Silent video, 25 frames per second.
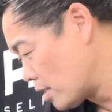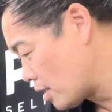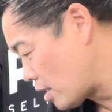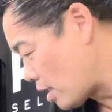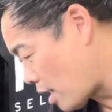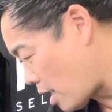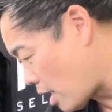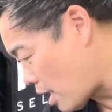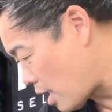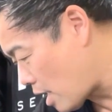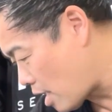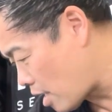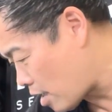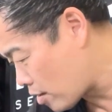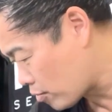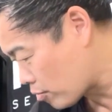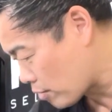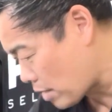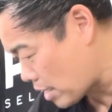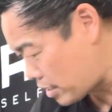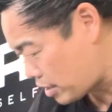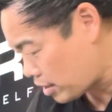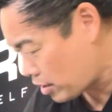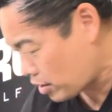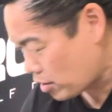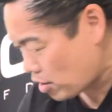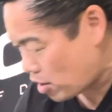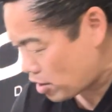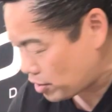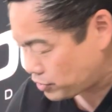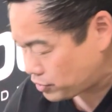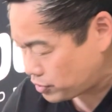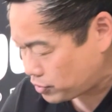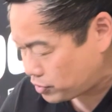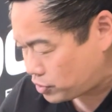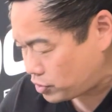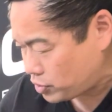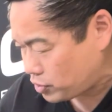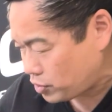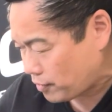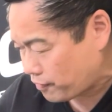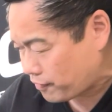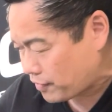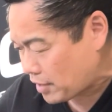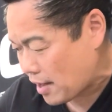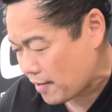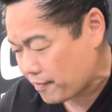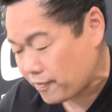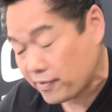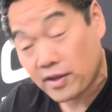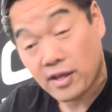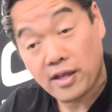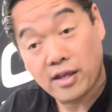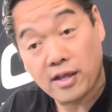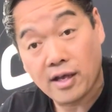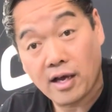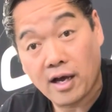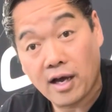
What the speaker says: Right here also too, I've got the